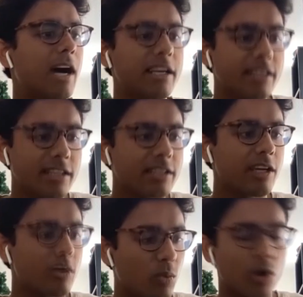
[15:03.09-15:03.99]
I think
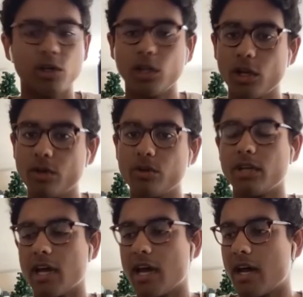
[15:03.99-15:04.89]
that workload
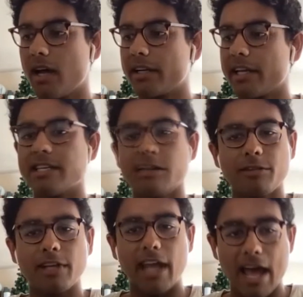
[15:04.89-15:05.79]
can
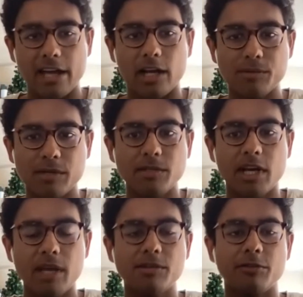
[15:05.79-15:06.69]
definitely add up
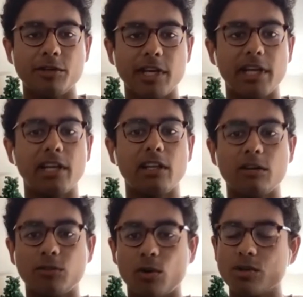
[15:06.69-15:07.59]
sometimes if you're taking a lot
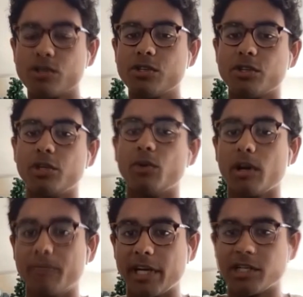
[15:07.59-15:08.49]
of courses. So you want
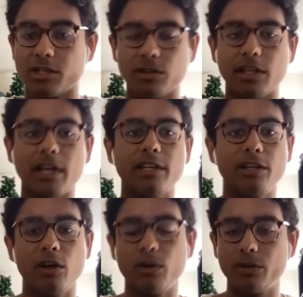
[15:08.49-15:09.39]
to make sure that,
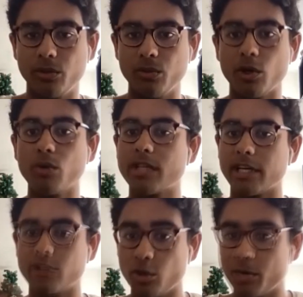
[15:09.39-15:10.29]
you know, you don't
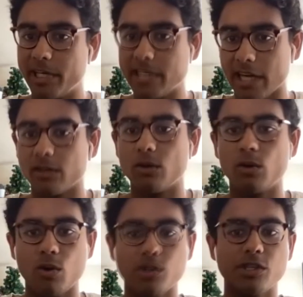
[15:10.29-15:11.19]
take too many technical
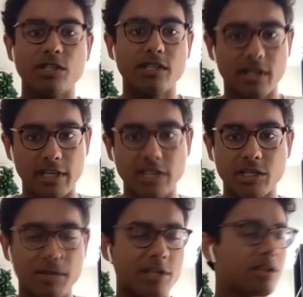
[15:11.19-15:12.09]
courses each
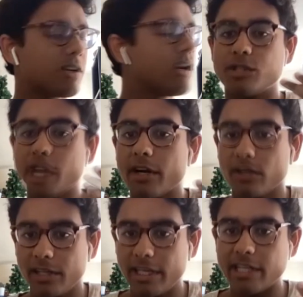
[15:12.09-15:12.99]
semester.
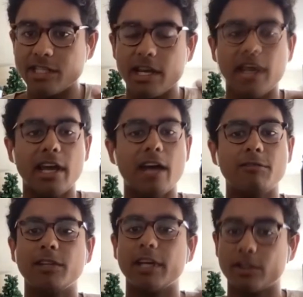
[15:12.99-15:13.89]
Generally, each day I
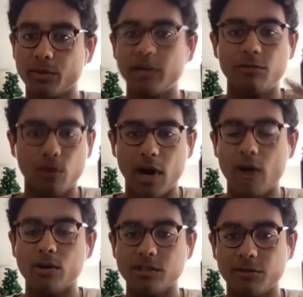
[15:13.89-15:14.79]
have like 3 to 4
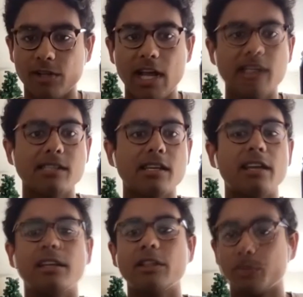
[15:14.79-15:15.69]
hours of class
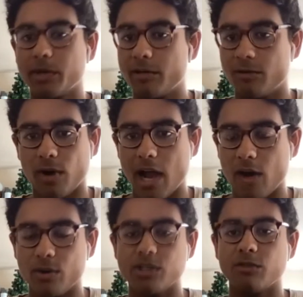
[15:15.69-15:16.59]
and then 3 to 4
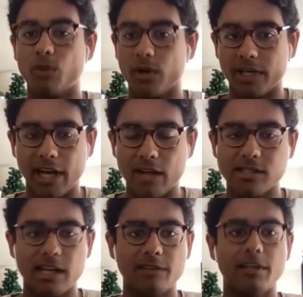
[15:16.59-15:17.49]
hours of working
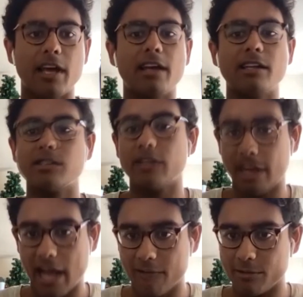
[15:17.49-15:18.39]
outside of that. And so
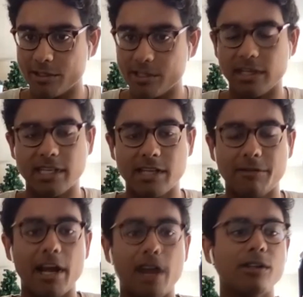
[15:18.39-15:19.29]
that averages like
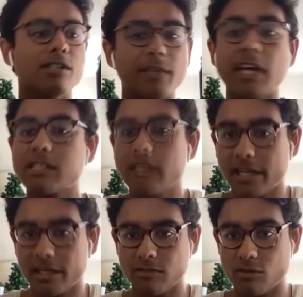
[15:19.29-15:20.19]
7 hours. That's
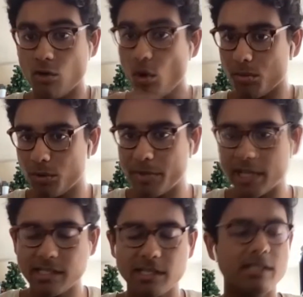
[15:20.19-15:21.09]
like normal
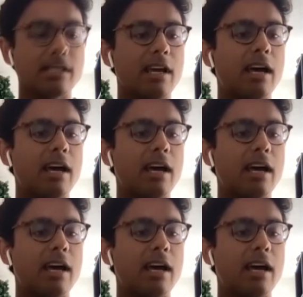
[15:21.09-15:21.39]
basis.